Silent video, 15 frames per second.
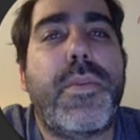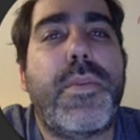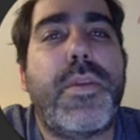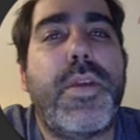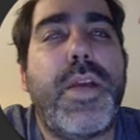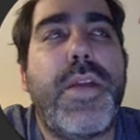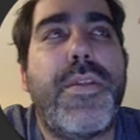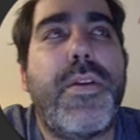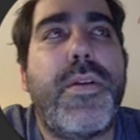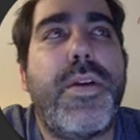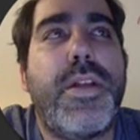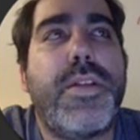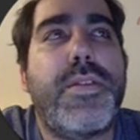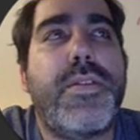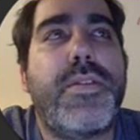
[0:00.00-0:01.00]
And there it
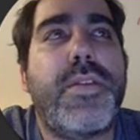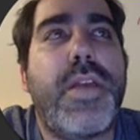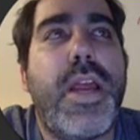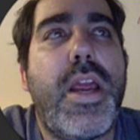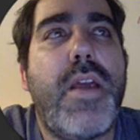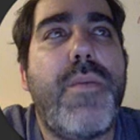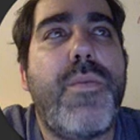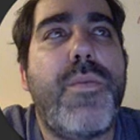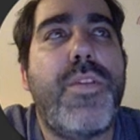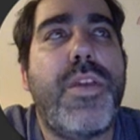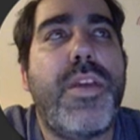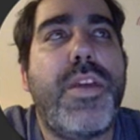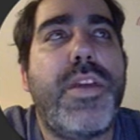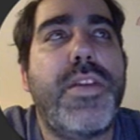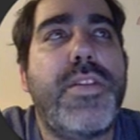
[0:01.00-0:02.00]
is. Everything
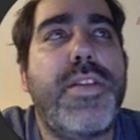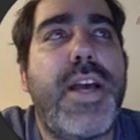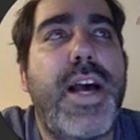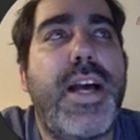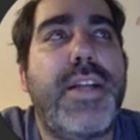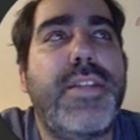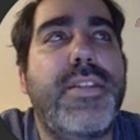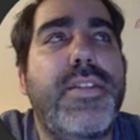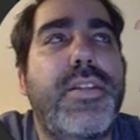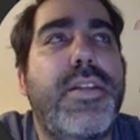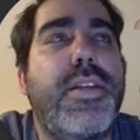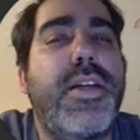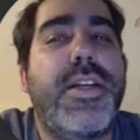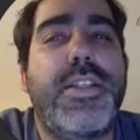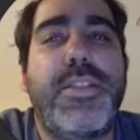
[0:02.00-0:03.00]
is as
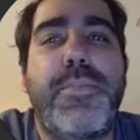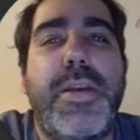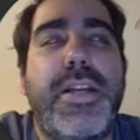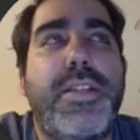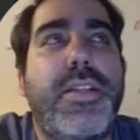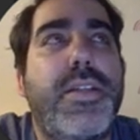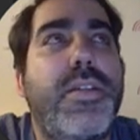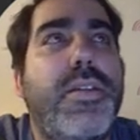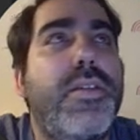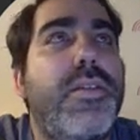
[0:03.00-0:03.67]
expected.